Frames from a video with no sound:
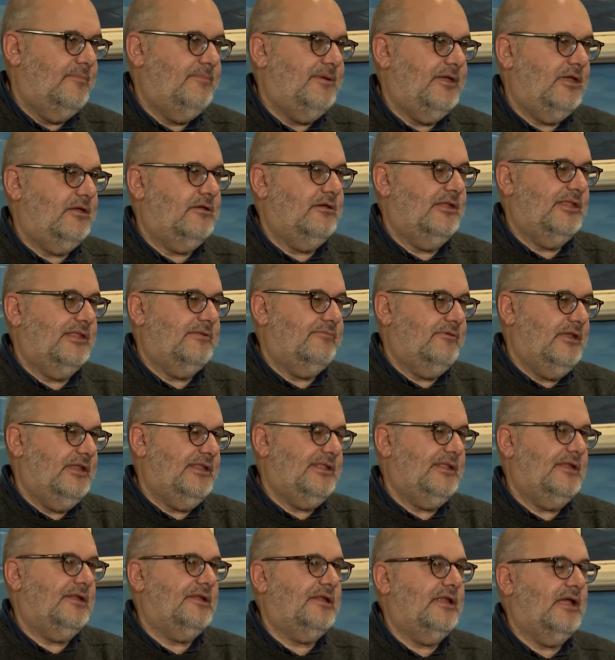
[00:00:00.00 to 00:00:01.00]
Because
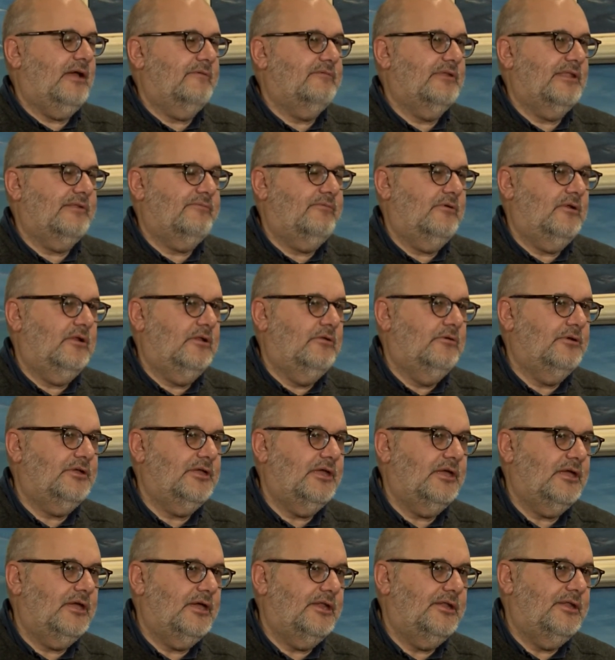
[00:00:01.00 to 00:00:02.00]
recently I was
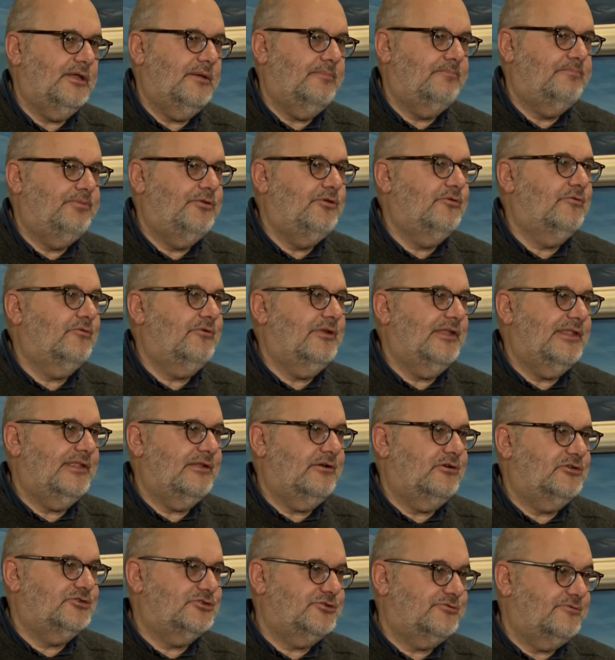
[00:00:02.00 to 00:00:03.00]
looking at the Pew
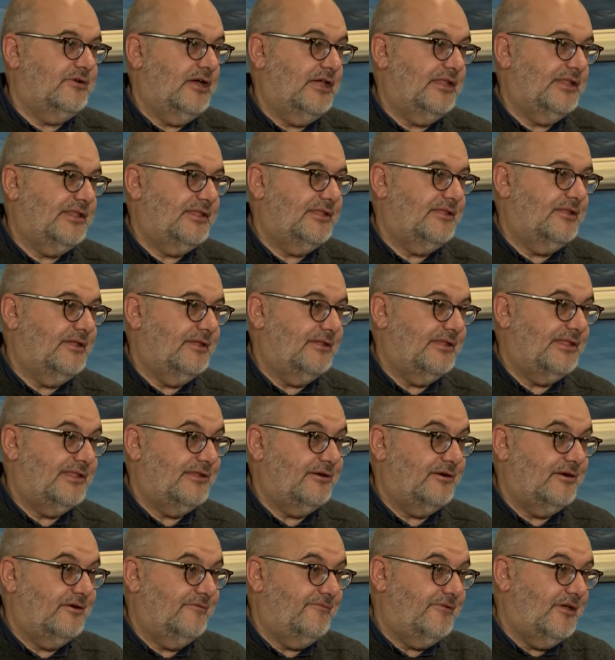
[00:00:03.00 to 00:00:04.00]
Research Trust
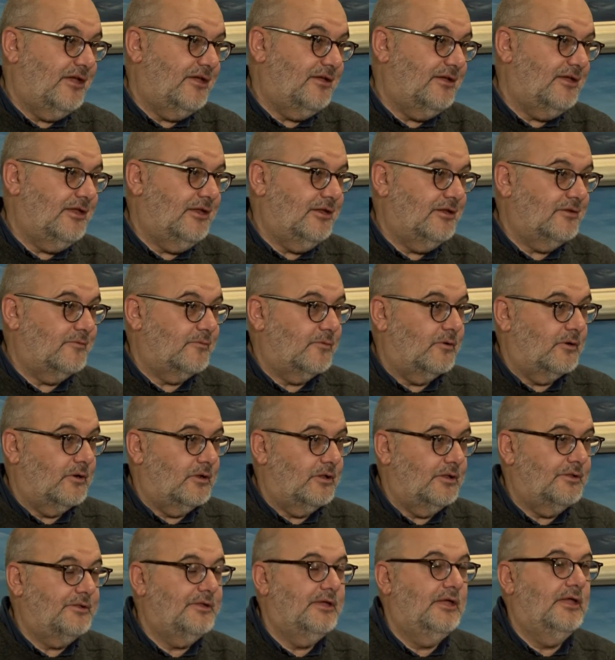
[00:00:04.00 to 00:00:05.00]
survey in the
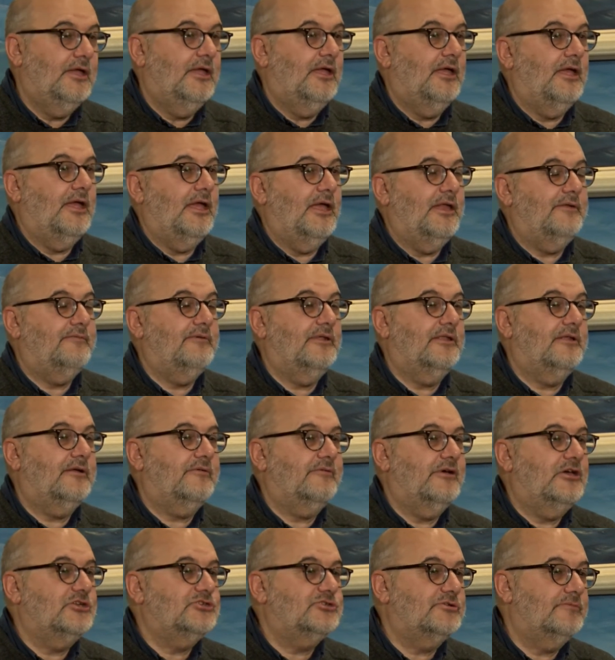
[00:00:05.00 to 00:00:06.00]
world.
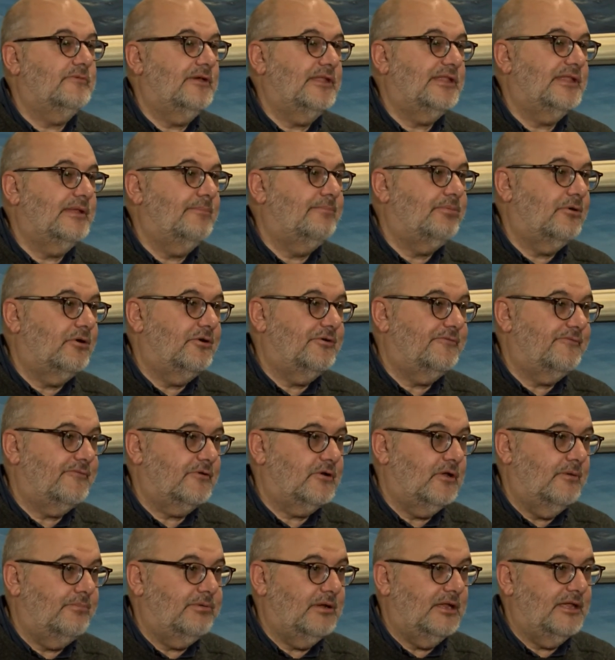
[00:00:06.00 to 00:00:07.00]
The question was support
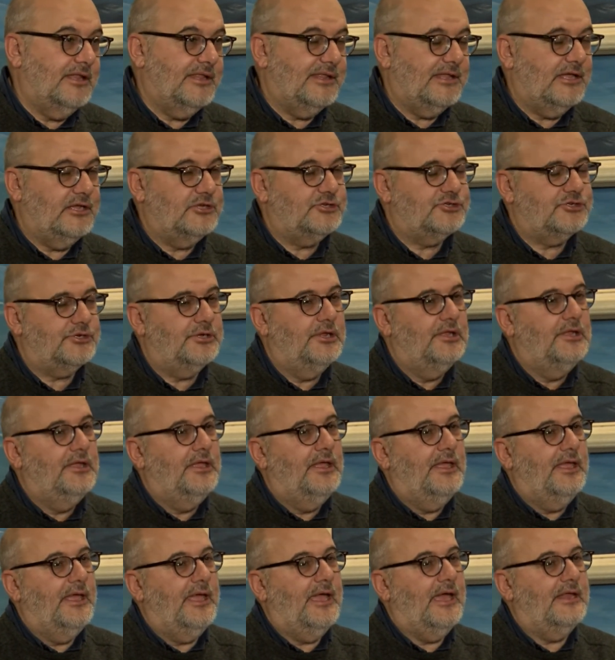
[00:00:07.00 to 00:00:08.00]
for globalization.
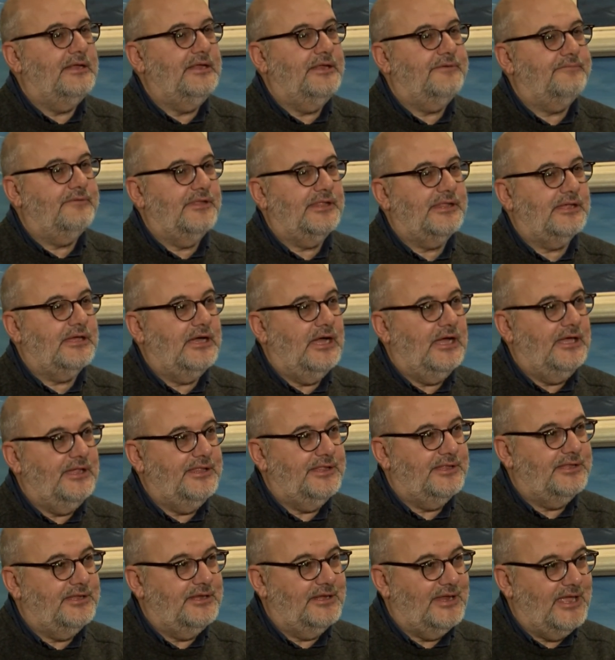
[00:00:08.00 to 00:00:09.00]
And it was
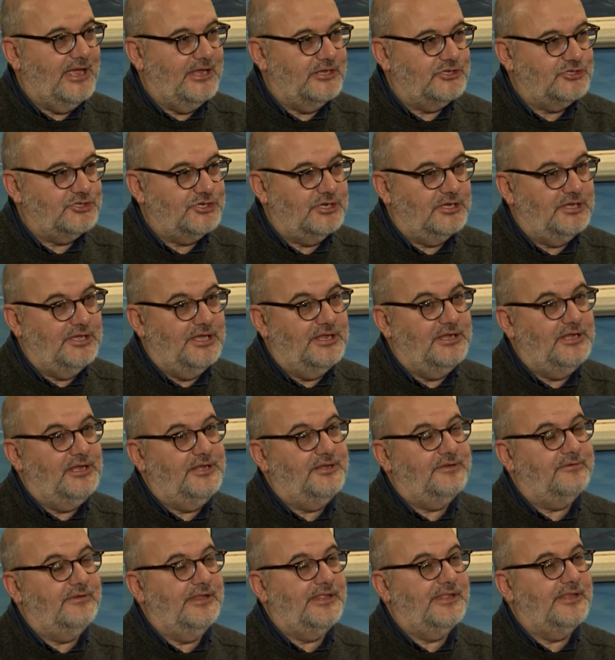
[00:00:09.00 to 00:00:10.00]
highest in Asia, and
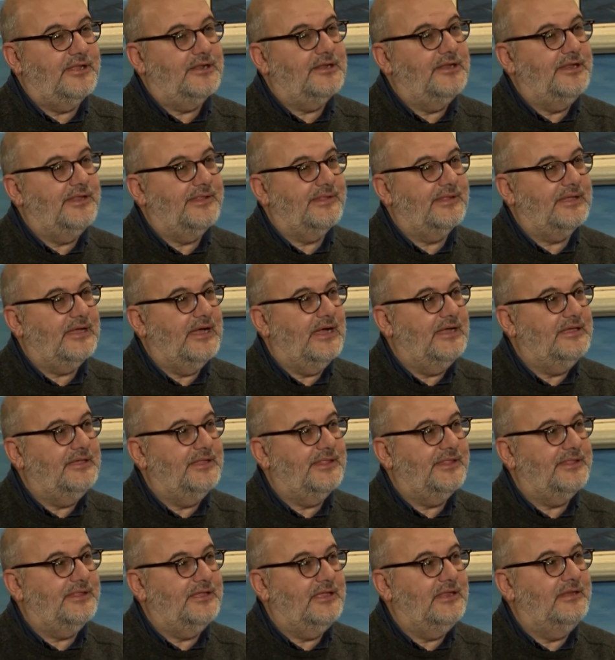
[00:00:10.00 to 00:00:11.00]
interestingly it's
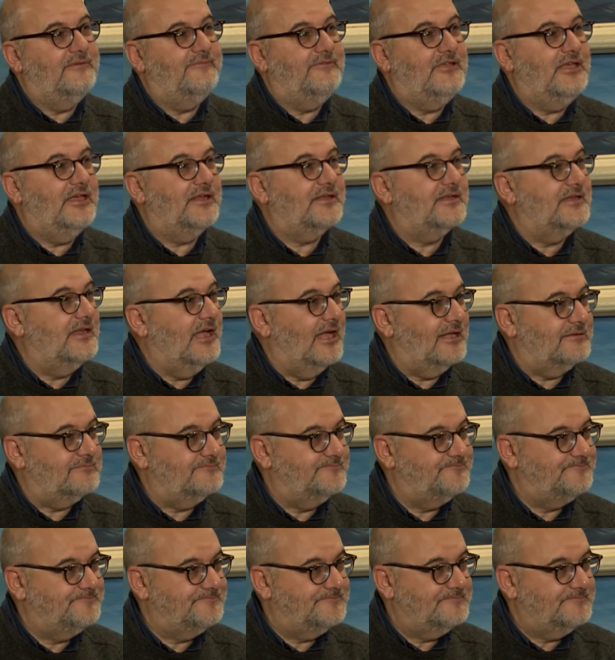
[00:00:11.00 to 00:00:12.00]
highest in Vietnam.